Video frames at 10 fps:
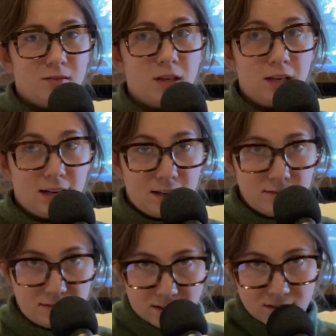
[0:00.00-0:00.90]
and
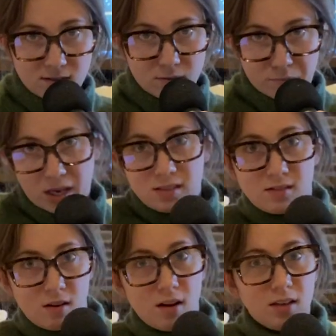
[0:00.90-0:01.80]
that's based
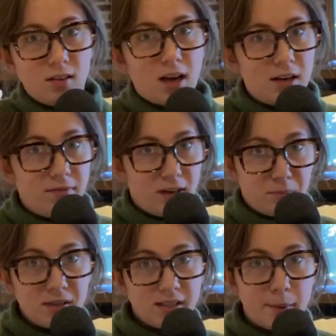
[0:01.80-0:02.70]
on kind of their
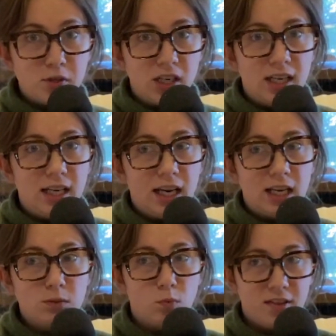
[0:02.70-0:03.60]
perception
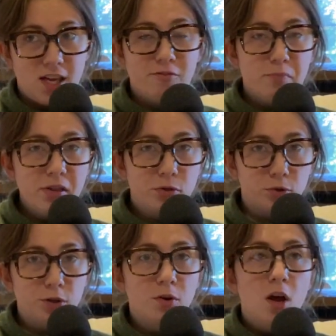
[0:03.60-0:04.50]
and what they've been
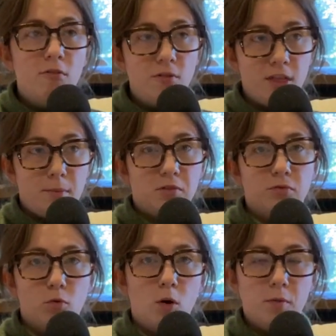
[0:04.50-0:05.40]
through for them to
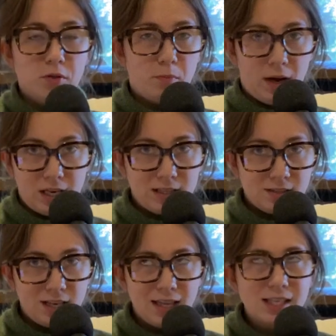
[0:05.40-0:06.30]
form those
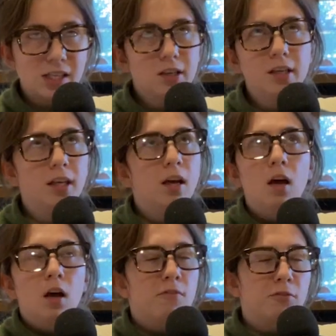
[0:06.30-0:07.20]
opinions. And that's literally
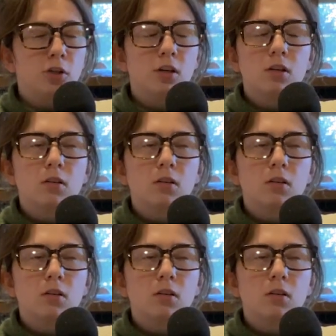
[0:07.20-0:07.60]
for